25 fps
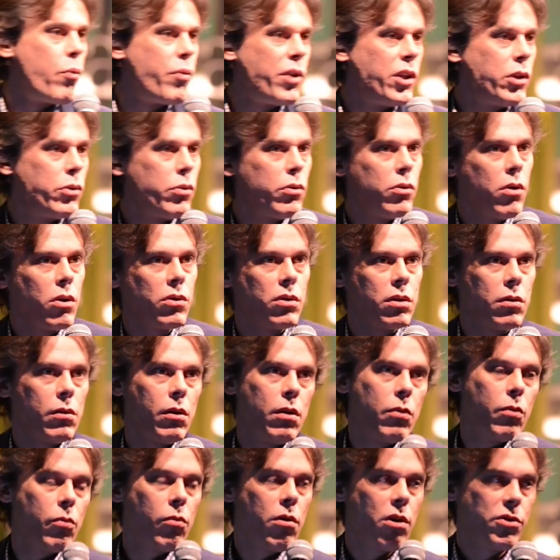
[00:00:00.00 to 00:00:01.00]
we do not
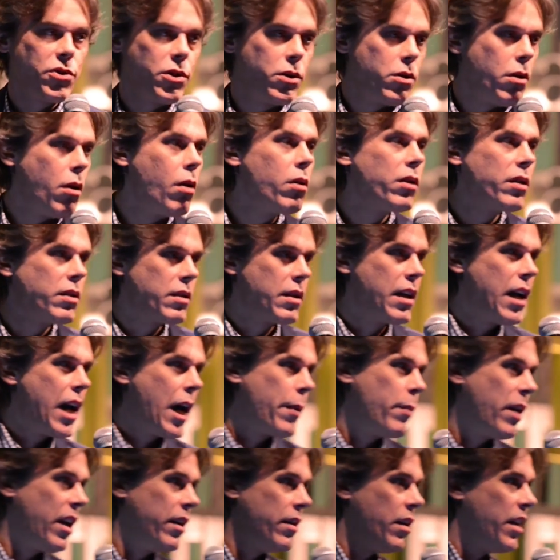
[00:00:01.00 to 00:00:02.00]
watch it all the
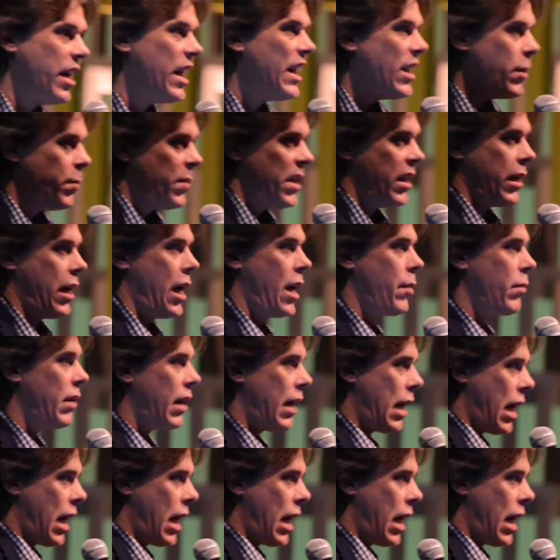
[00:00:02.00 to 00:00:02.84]
time, and it became a